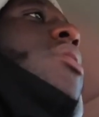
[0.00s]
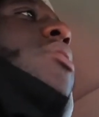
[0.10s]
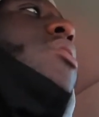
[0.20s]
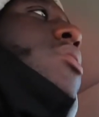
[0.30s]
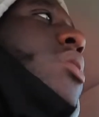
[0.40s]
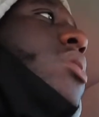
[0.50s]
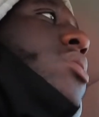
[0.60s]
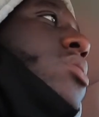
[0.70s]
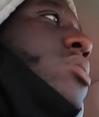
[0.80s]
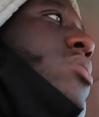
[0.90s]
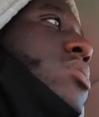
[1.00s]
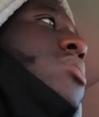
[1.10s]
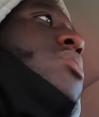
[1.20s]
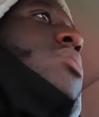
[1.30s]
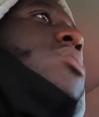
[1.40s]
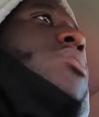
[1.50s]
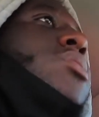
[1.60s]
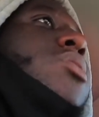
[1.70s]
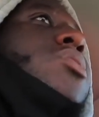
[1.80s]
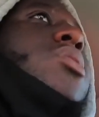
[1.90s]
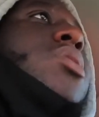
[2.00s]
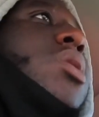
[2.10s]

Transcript: Oh, okay. So you just